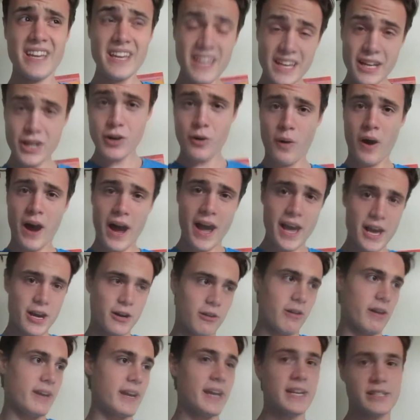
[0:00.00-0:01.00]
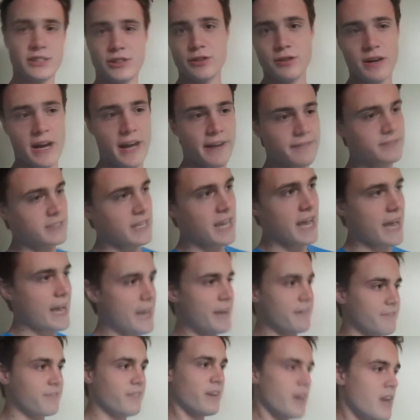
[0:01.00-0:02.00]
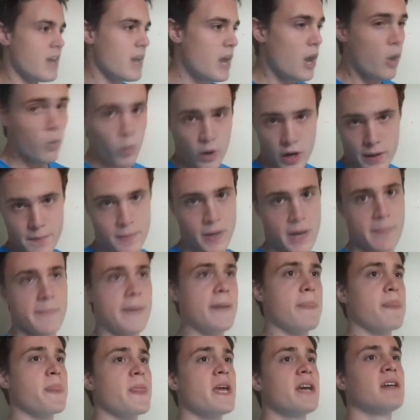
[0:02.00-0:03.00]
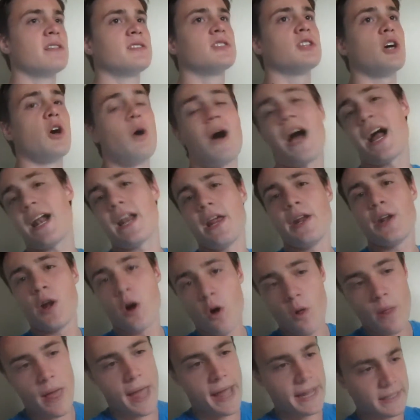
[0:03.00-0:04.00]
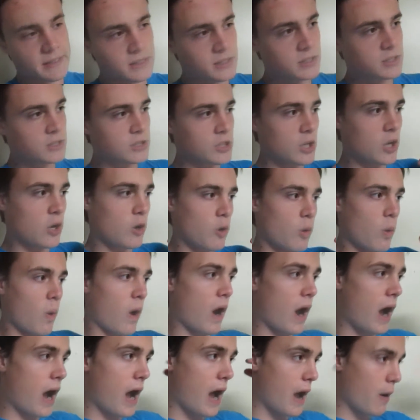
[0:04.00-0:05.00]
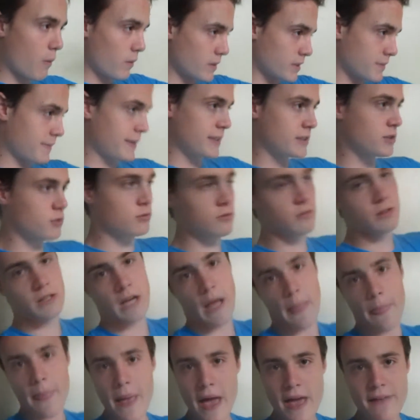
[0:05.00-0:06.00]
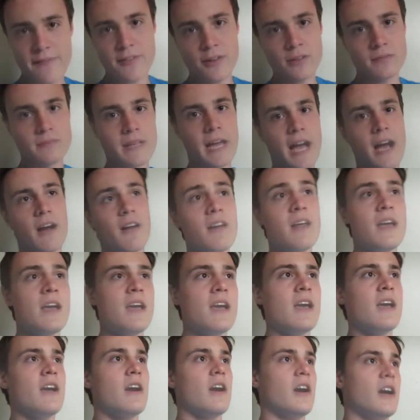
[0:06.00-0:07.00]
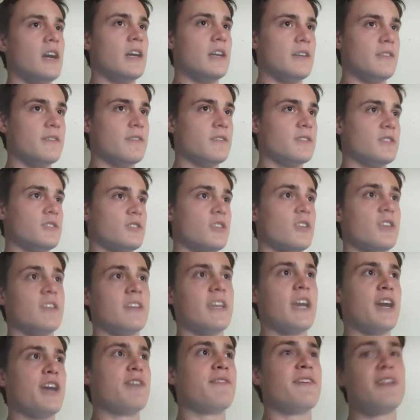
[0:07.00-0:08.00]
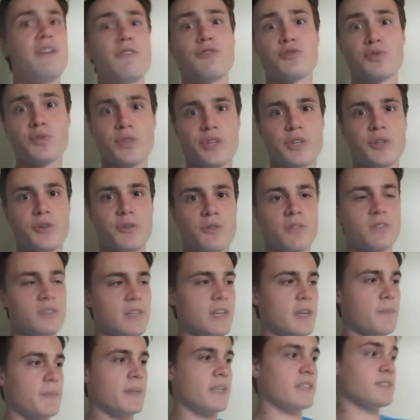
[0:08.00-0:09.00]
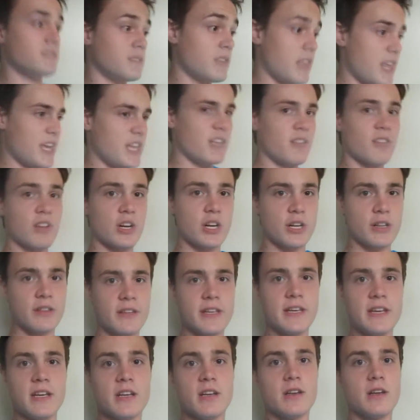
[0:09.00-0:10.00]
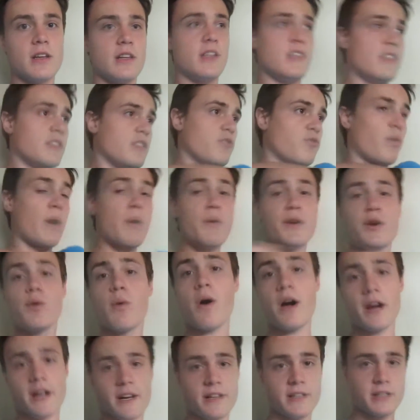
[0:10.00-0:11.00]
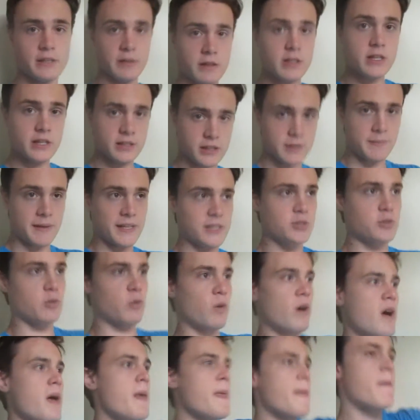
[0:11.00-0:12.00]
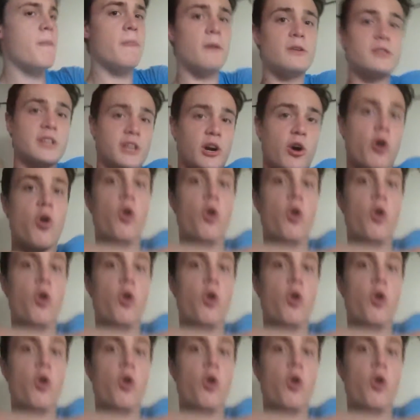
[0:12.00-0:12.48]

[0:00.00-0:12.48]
in Ohio, I guess you have to have a work permit. So I didn't know that. So I went to my school and got that filmed out, taken care of, and it was really cool in there because they literally, right when you walk into my school, there's like a